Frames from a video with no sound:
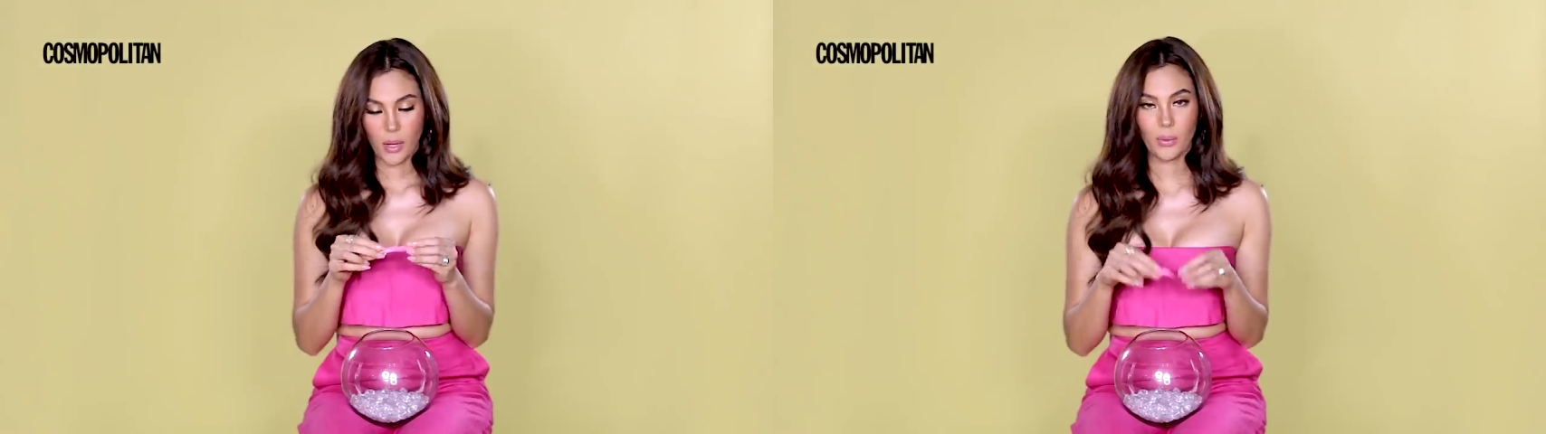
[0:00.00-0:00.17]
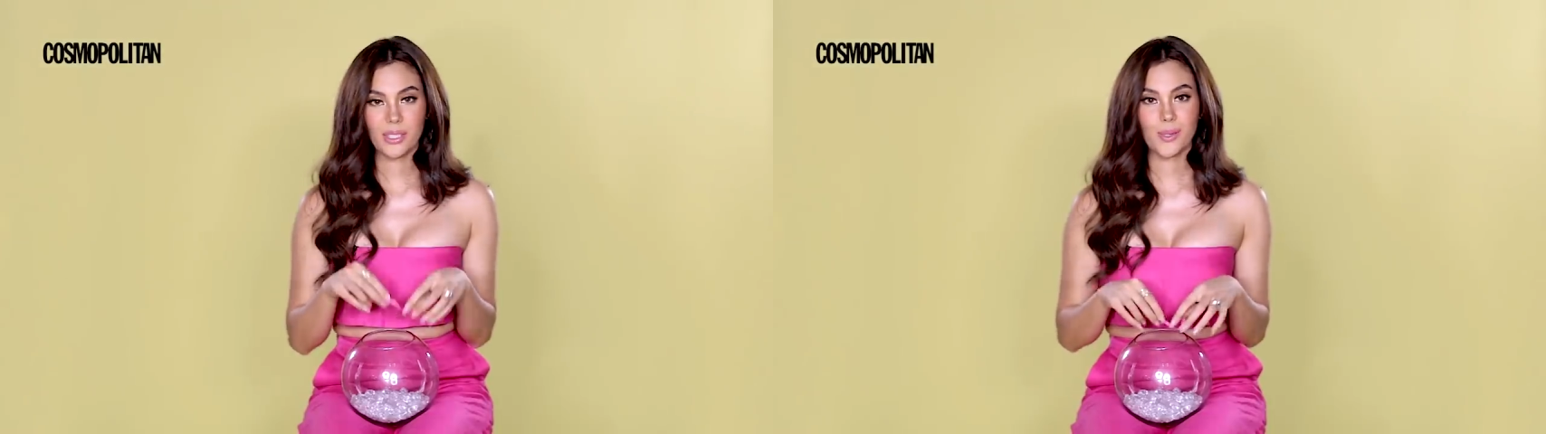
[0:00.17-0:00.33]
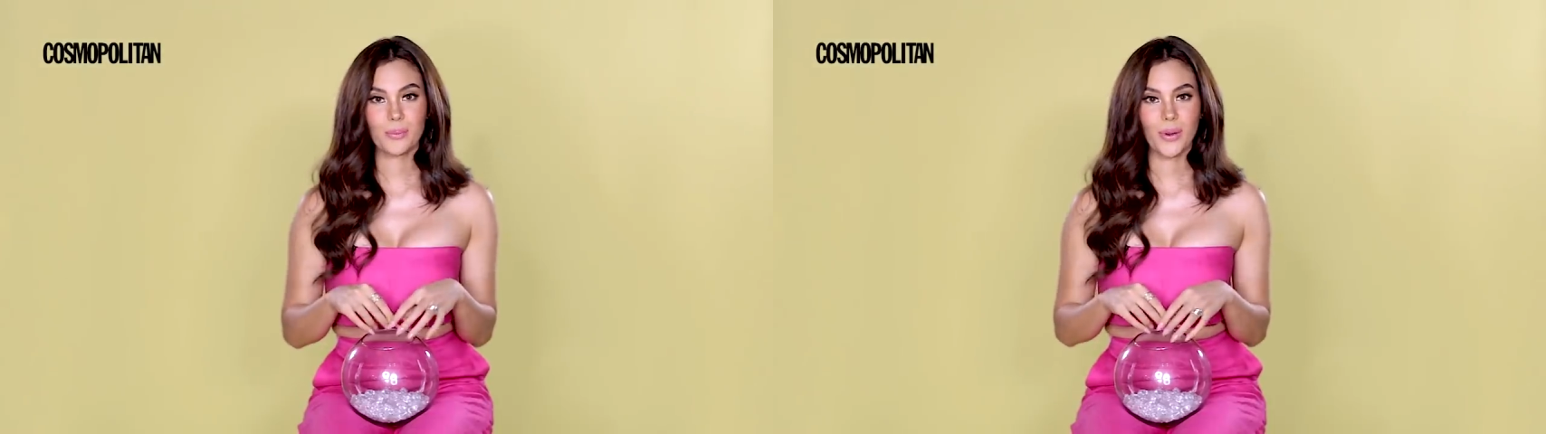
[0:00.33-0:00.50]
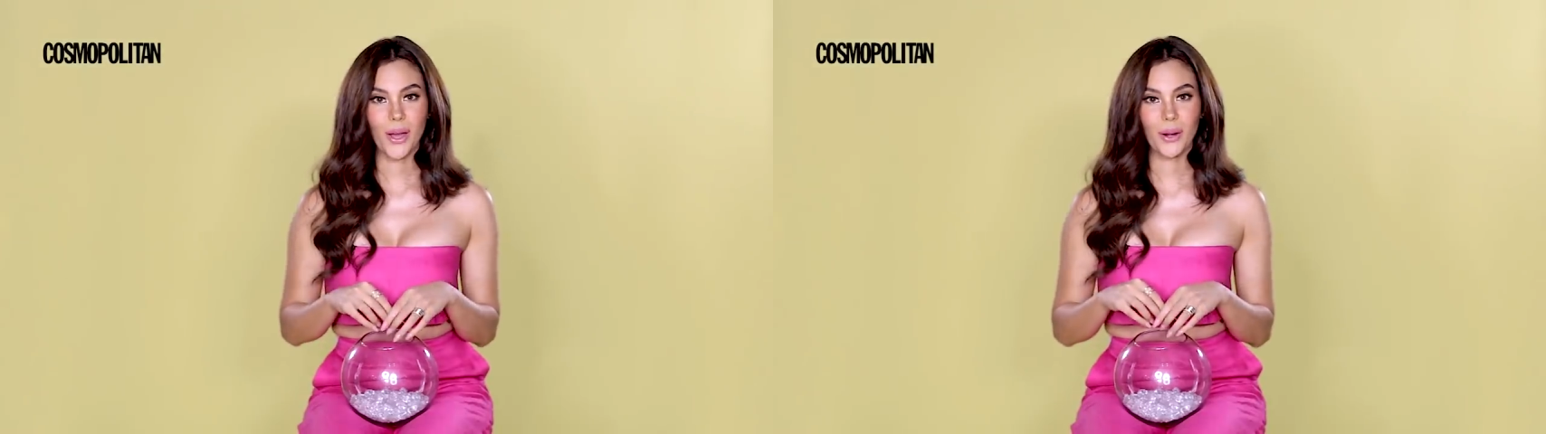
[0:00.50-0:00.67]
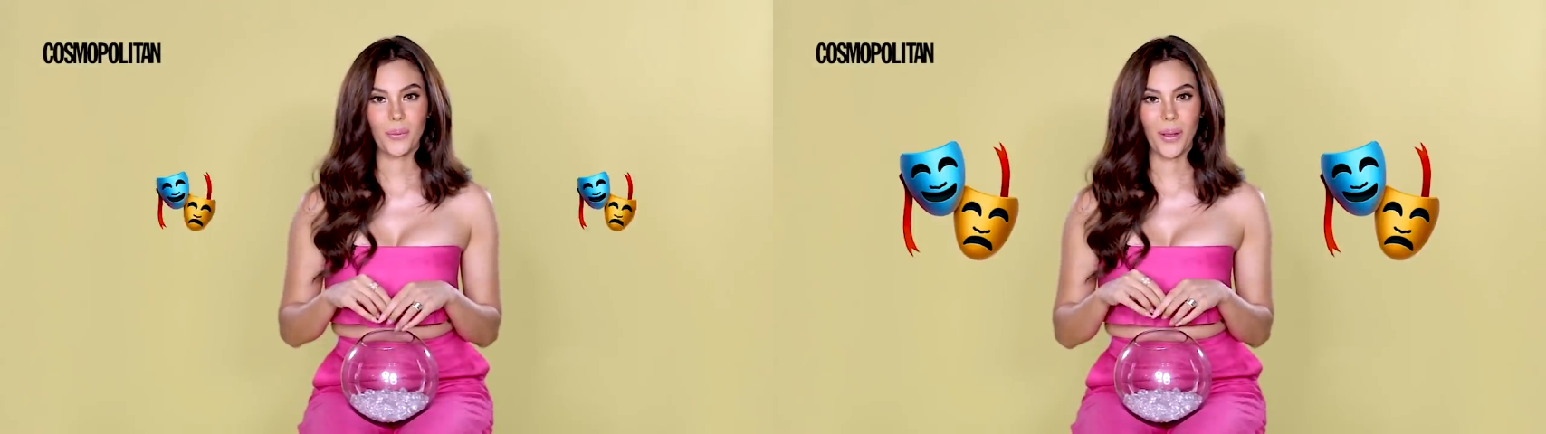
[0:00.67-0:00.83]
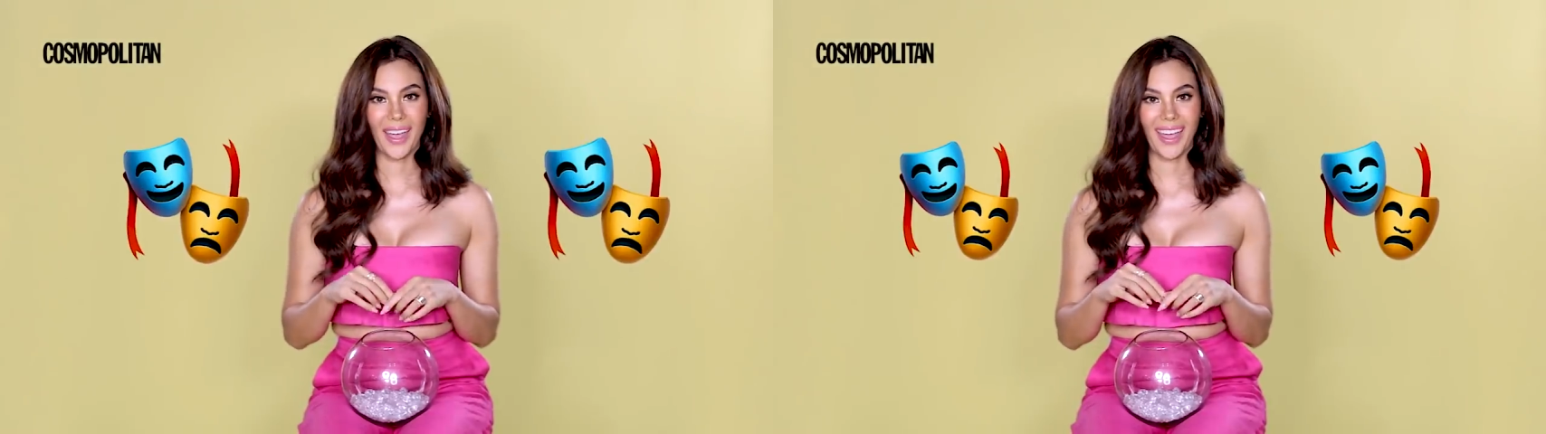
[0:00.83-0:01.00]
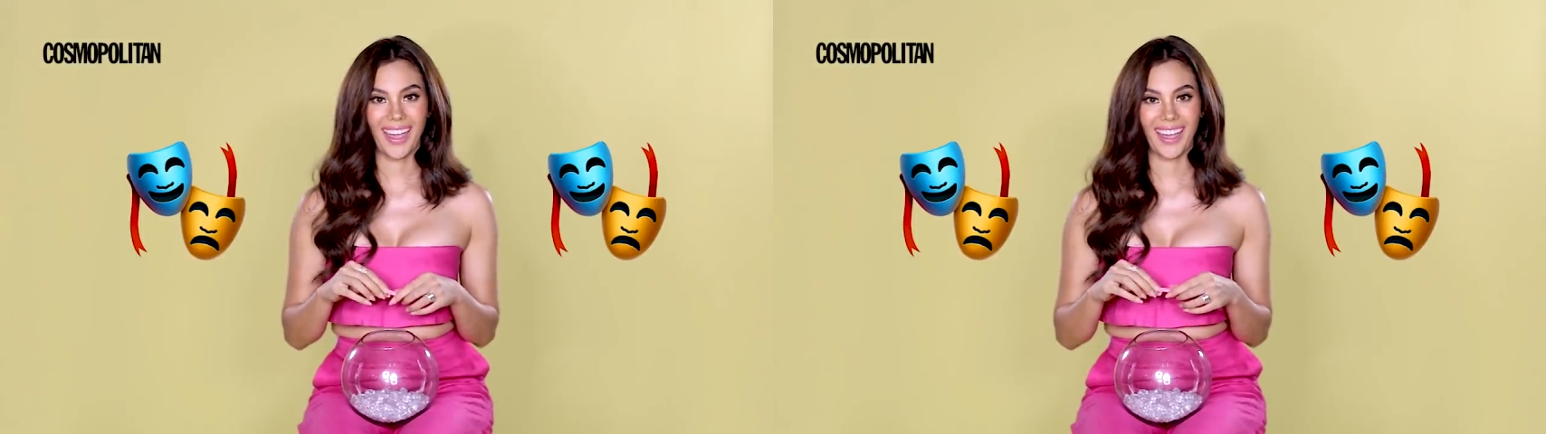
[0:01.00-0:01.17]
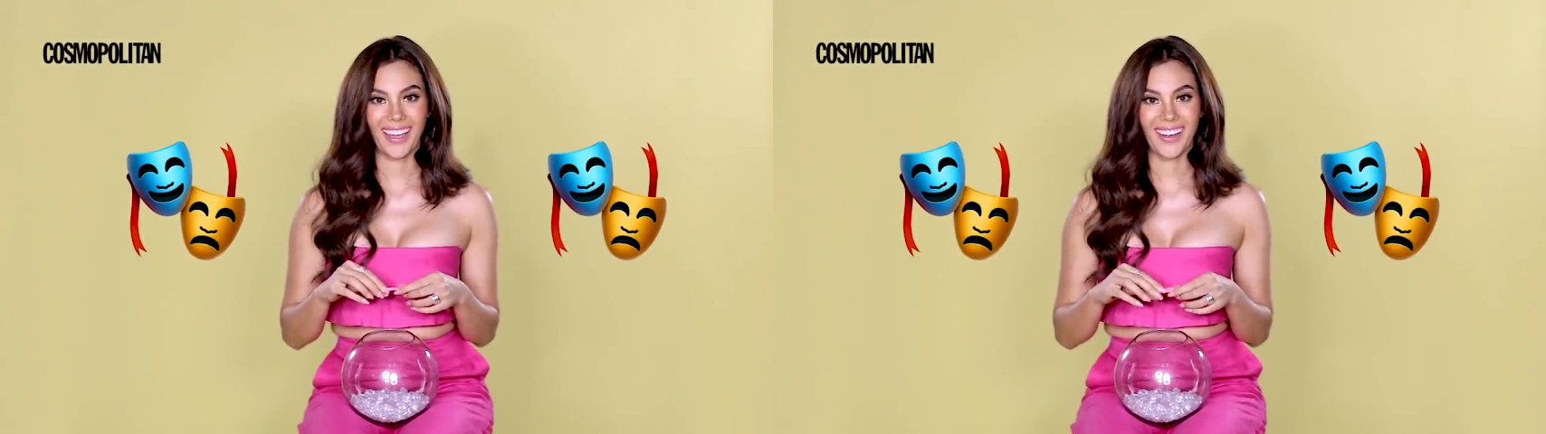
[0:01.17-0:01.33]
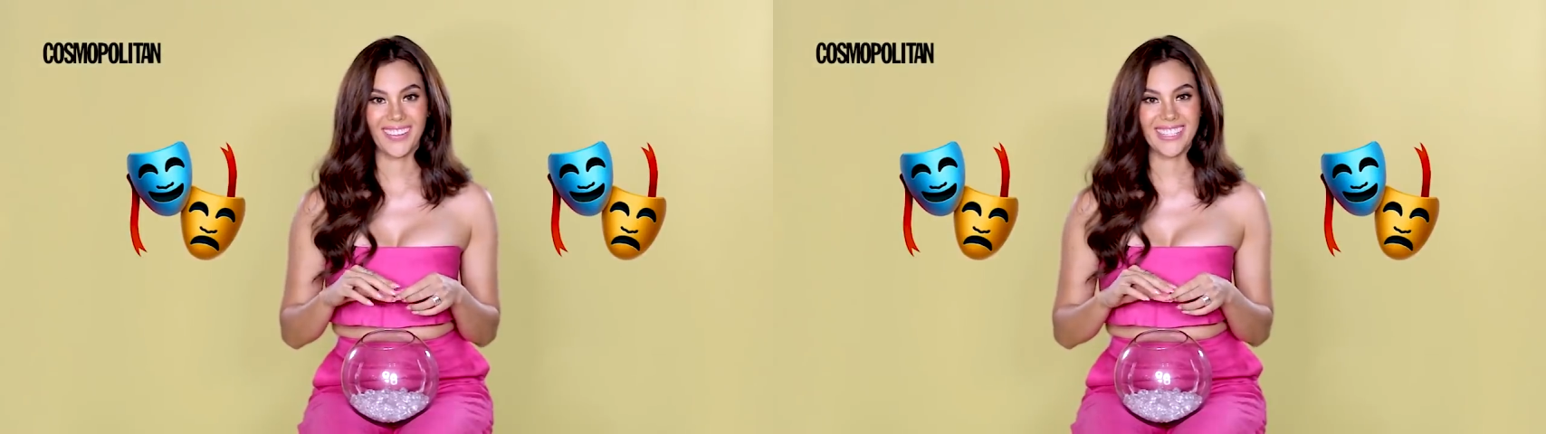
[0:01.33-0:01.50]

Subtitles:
I went to Broadway